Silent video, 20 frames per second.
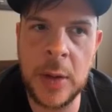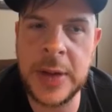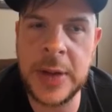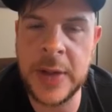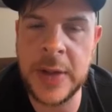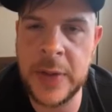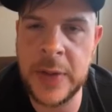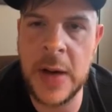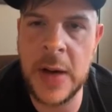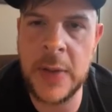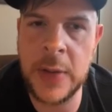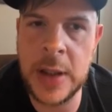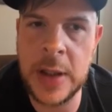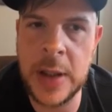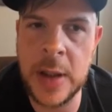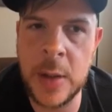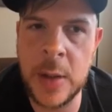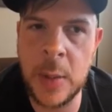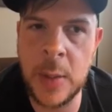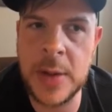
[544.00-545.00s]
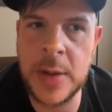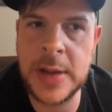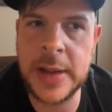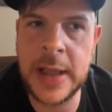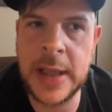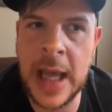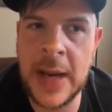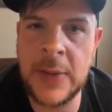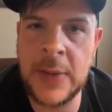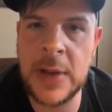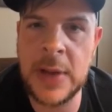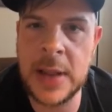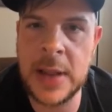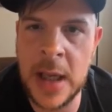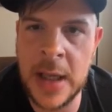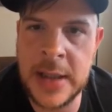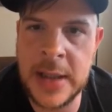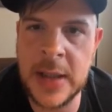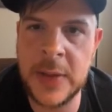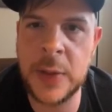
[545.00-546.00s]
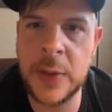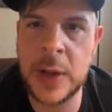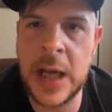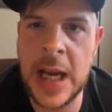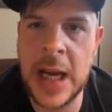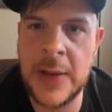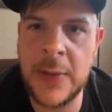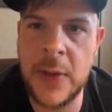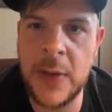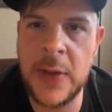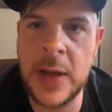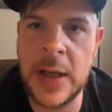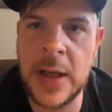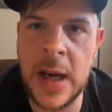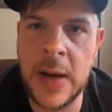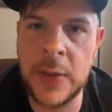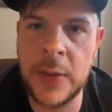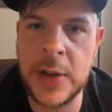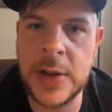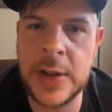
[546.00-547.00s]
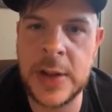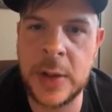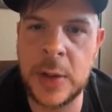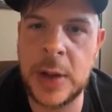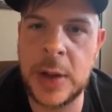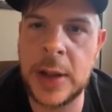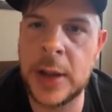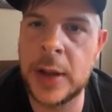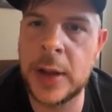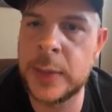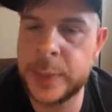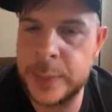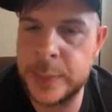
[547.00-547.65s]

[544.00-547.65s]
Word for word: different every year, where it's kind of a, a different kind of event every single year.